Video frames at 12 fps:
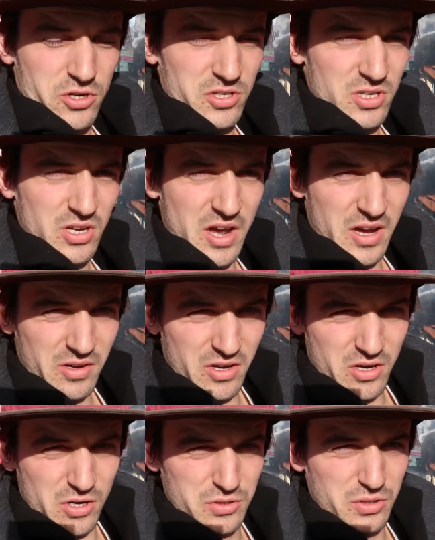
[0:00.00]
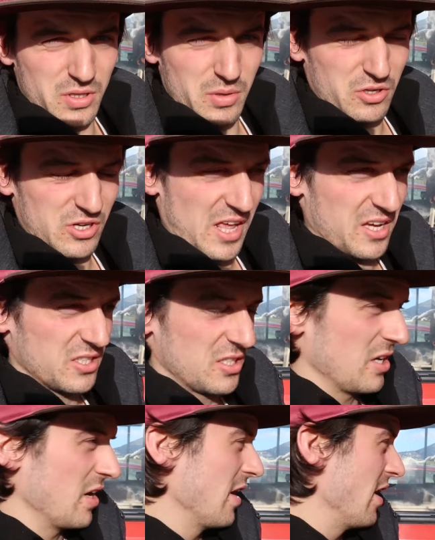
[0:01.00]
Chris and I are gonna go to the
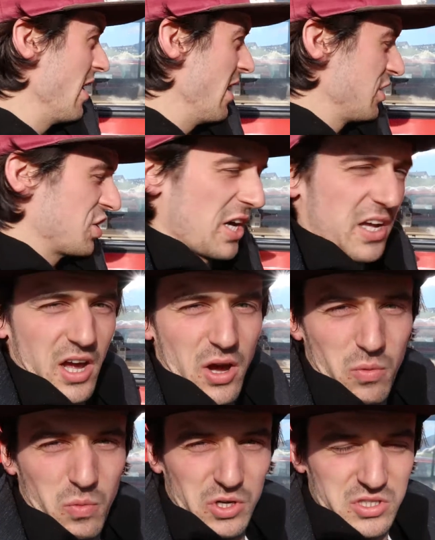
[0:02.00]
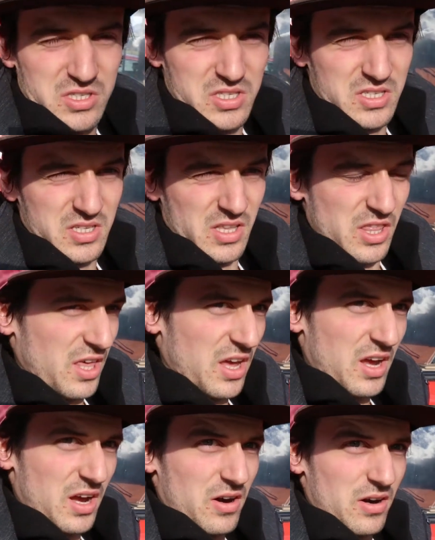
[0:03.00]
glacier and check out what's
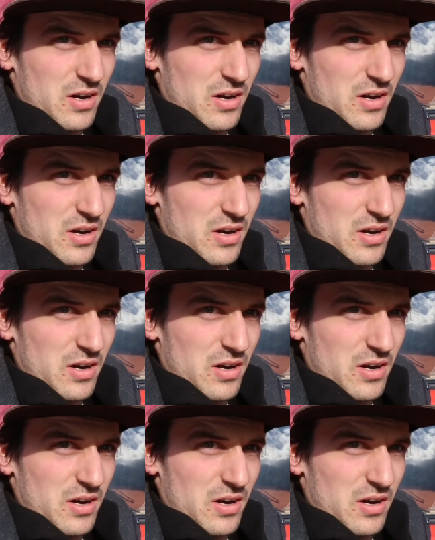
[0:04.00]
there.